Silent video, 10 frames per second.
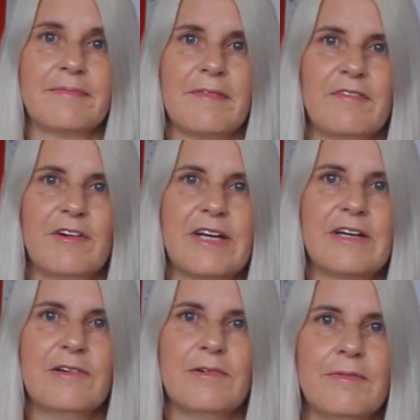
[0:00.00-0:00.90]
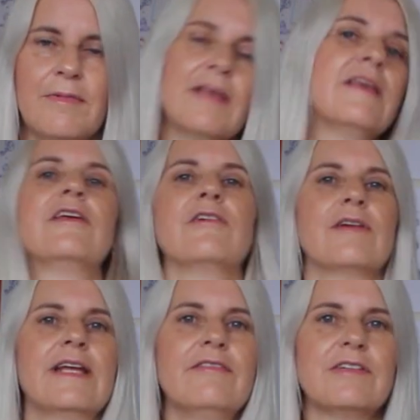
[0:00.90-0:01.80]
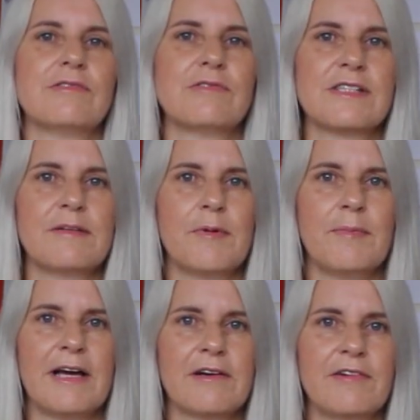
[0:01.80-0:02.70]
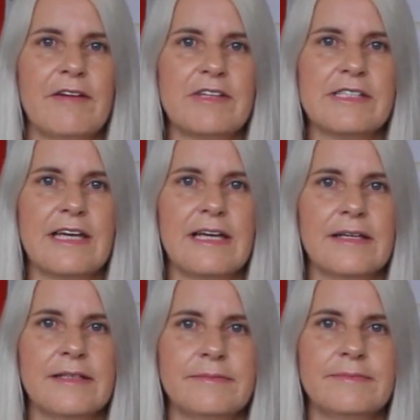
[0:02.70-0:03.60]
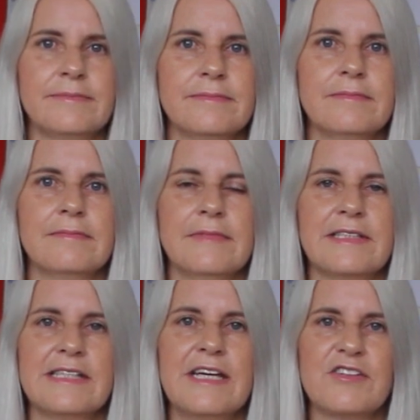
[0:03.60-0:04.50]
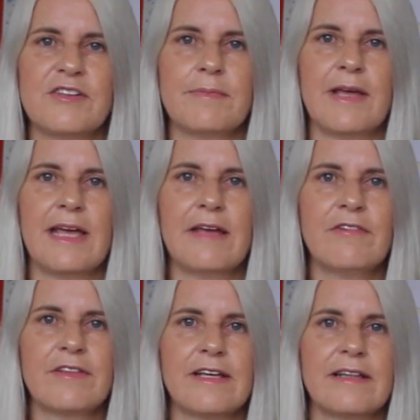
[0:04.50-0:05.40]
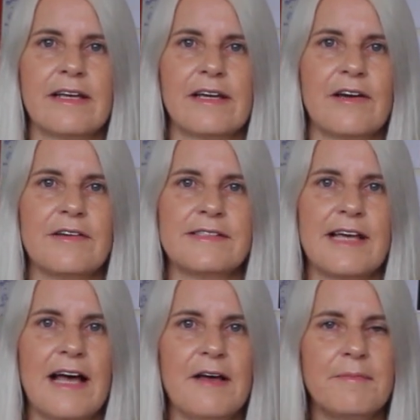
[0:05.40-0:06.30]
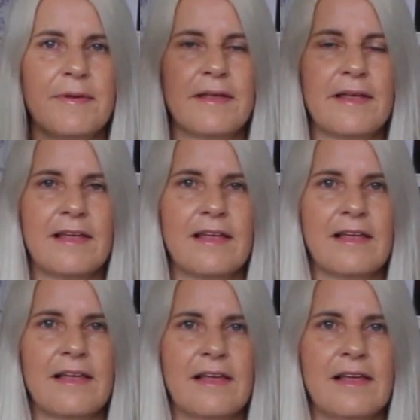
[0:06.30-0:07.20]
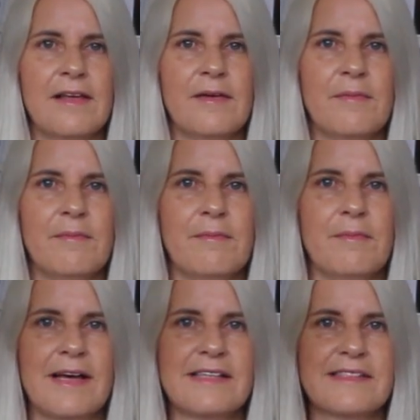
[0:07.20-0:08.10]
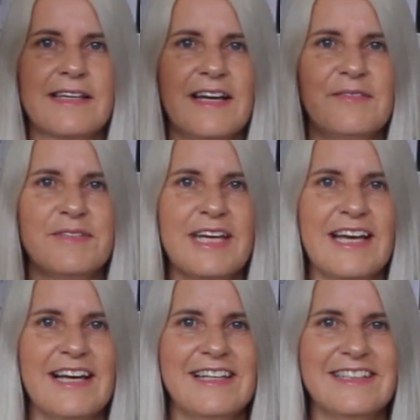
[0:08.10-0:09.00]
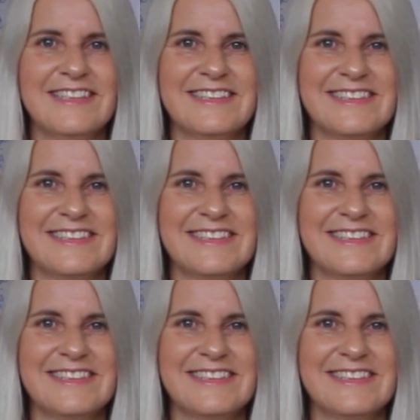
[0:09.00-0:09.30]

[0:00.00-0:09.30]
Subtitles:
Very cool. You could even talk to them about gravity and teach them that everything that goes up must come down.